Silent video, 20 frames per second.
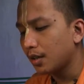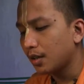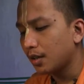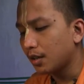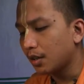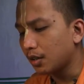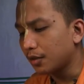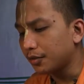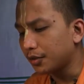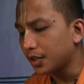
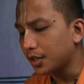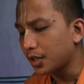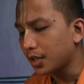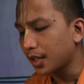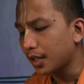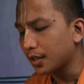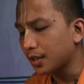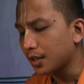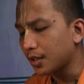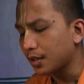of the
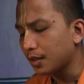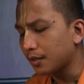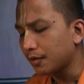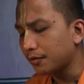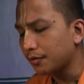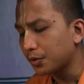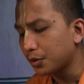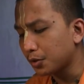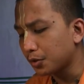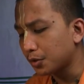child's
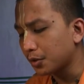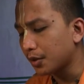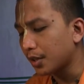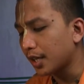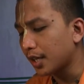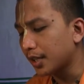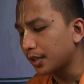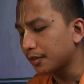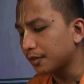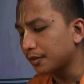future
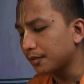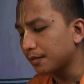life.